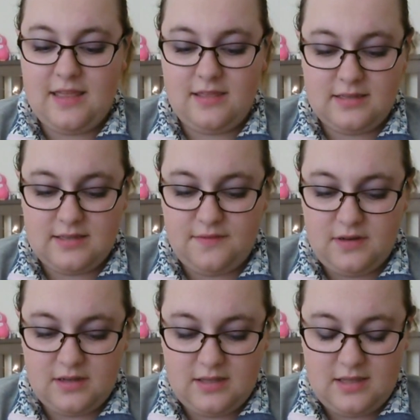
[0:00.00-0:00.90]
Let's have a
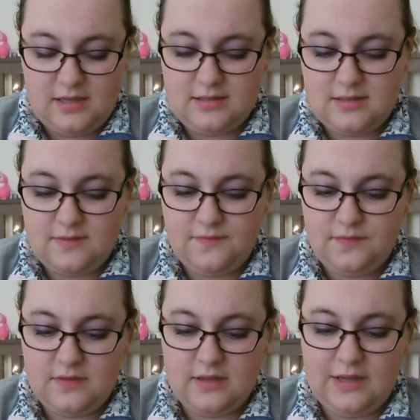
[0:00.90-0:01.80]
look at this.
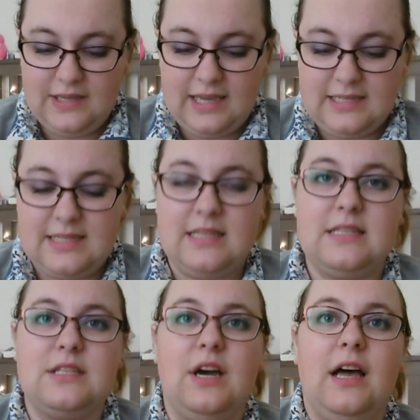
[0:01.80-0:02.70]
Okay, so this
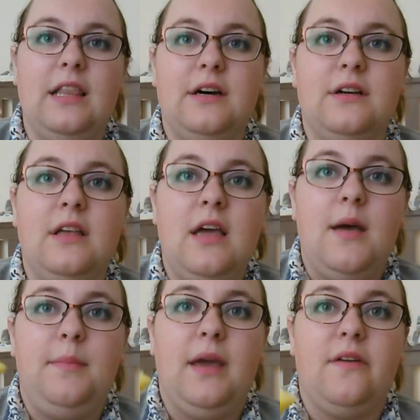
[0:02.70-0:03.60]
has got a little
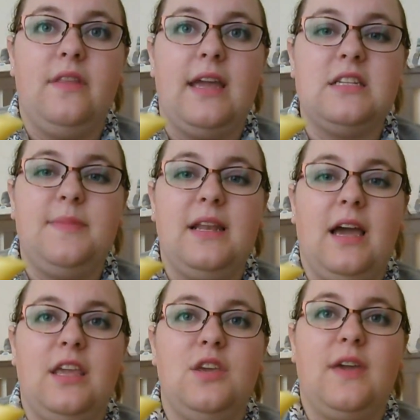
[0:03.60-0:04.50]
bit on the end, a bit
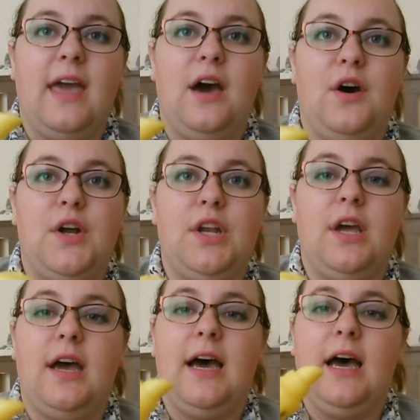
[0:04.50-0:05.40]
like you get on
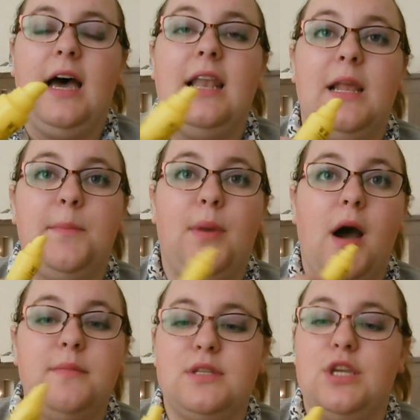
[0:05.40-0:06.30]
a lip
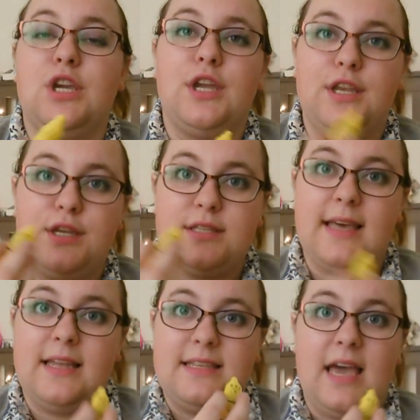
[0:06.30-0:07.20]
balm, so you can use
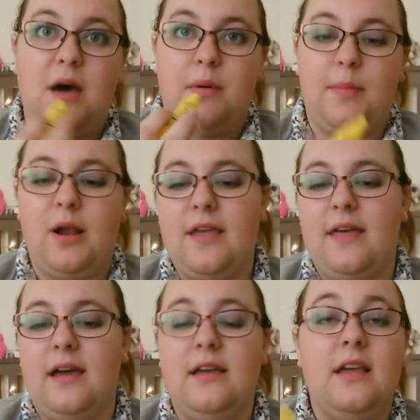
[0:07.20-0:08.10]
that to help apply
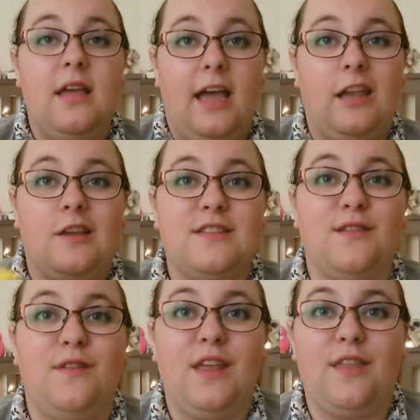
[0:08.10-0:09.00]
that and use
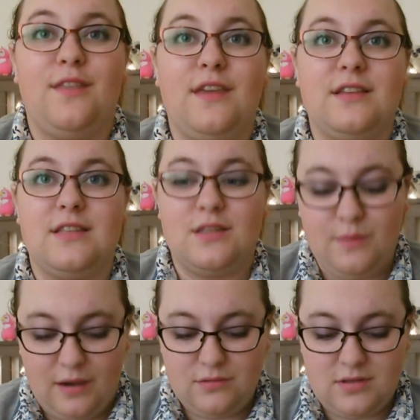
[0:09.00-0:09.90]
it for the other things as
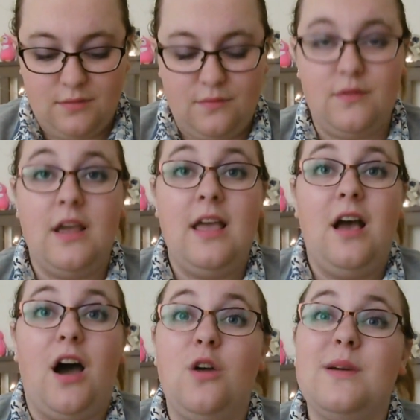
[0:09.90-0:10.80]
well. So
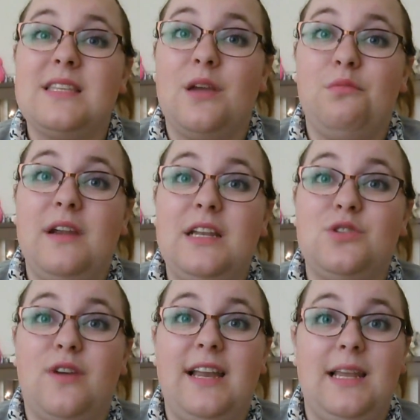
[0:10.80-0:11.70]
I always get really
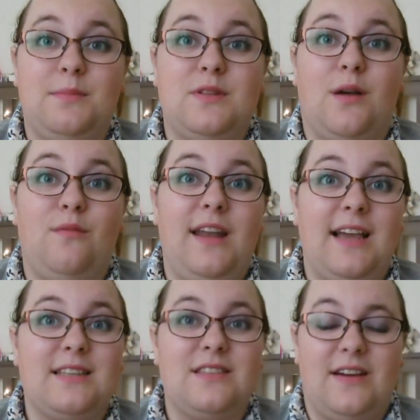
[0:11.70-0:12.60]
dry lips, so I'm really
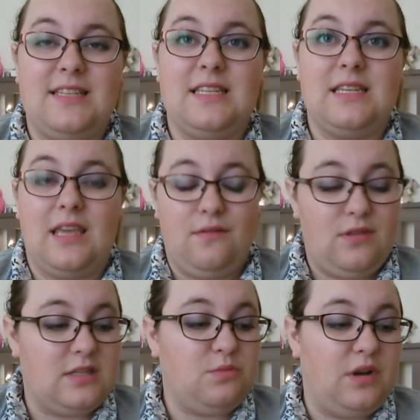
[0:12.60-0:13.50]
excited to give
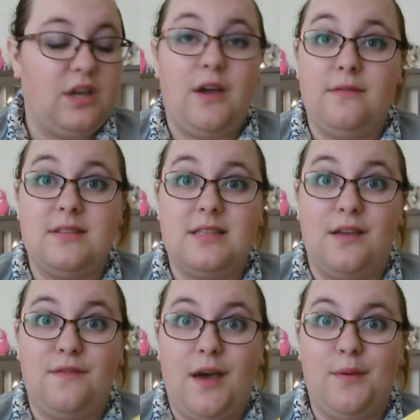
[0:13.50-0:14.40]
this one a go and see
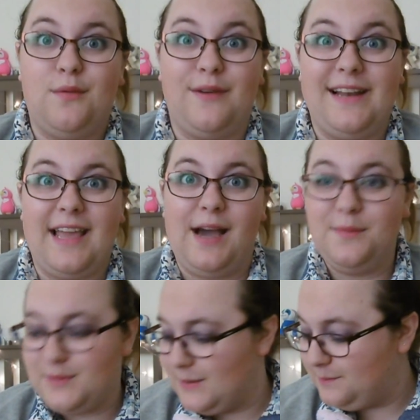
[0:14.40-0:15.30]
if that one really
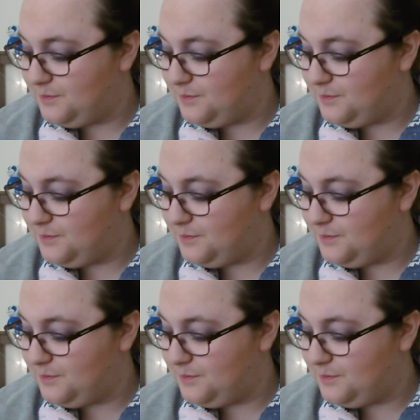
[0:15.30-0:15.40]
helps.